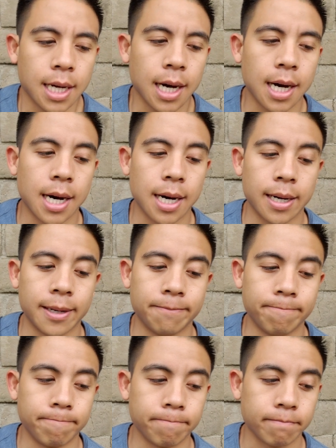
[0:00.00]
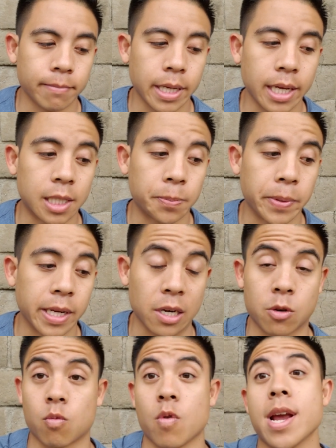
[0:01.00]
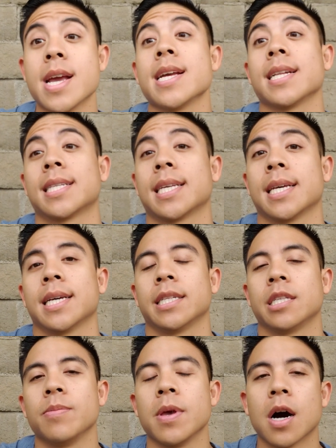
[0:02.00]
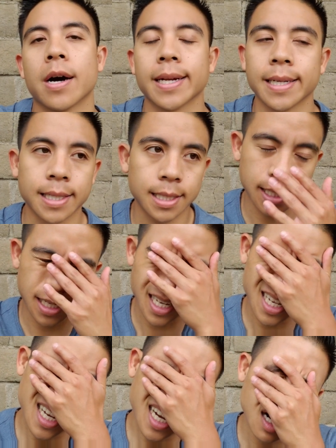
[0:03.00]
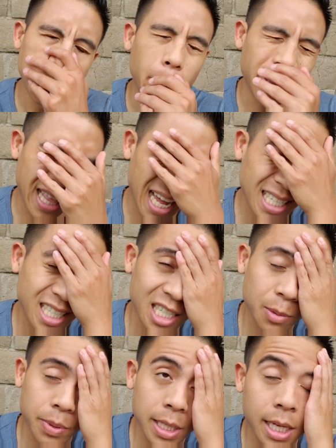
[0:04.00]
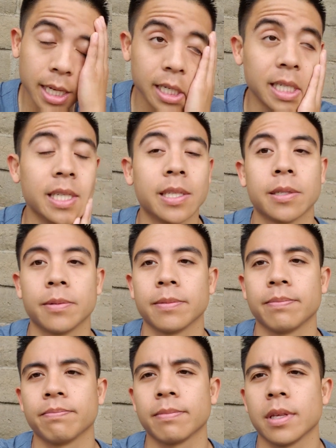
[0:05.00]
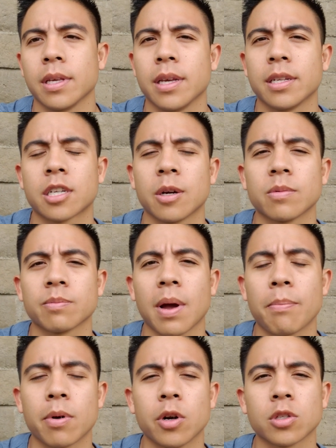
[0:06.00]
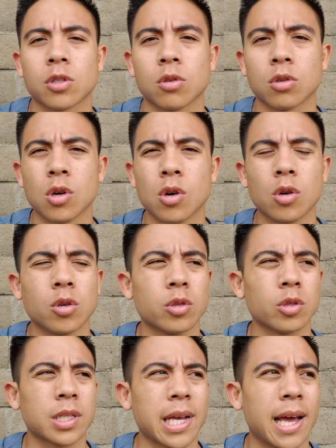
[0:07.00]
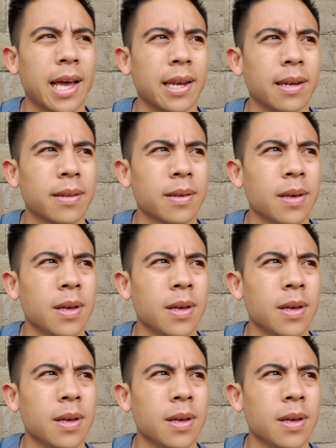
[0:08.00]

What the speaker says: it's been great, to be honest. And that's just because in terms of my personal goals and